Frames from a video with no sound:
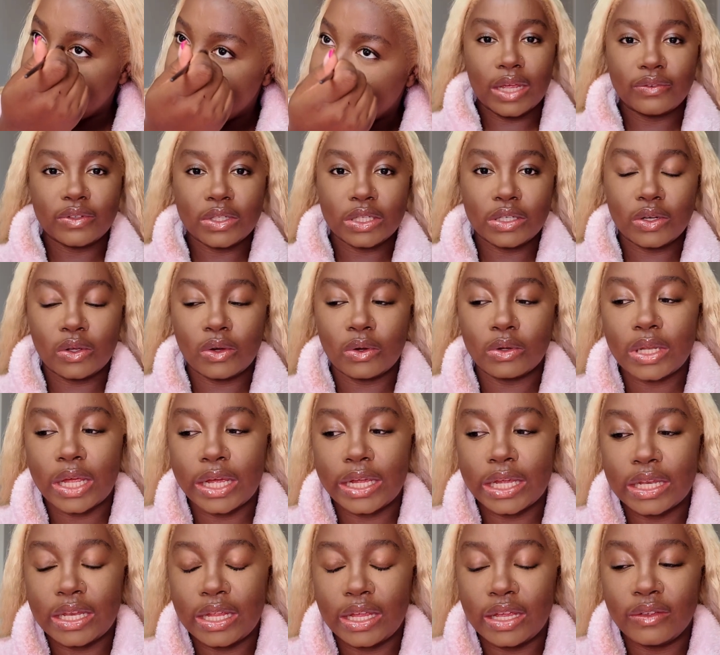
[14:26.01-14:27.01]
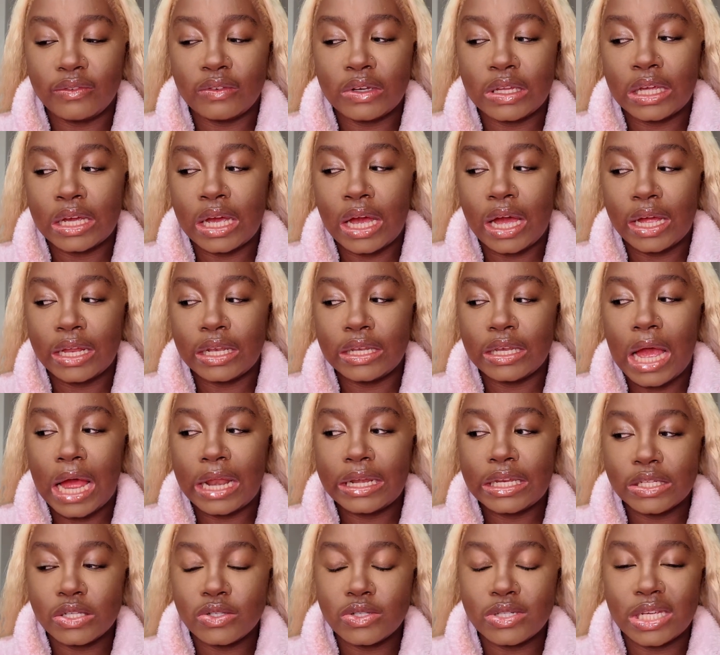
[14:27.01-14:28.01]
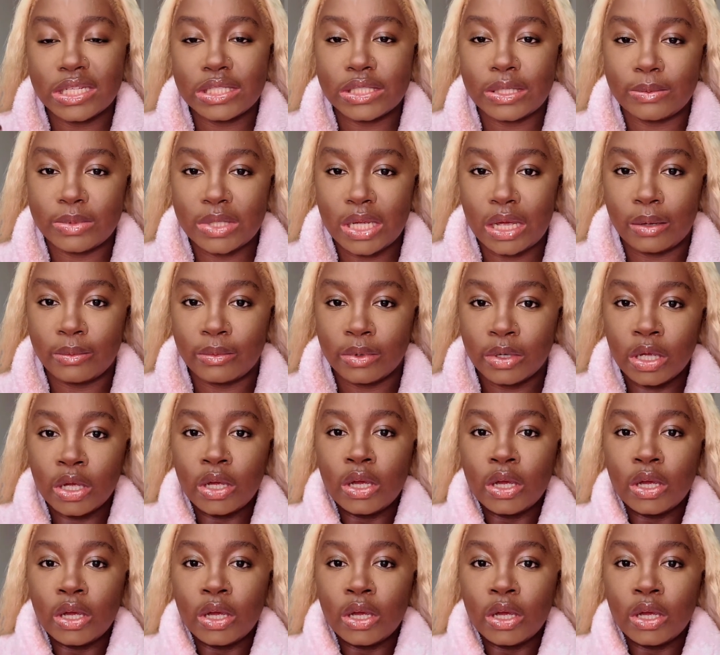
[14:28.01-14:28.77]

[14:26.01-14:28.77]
Definitely know, like in the evening, I need to take some time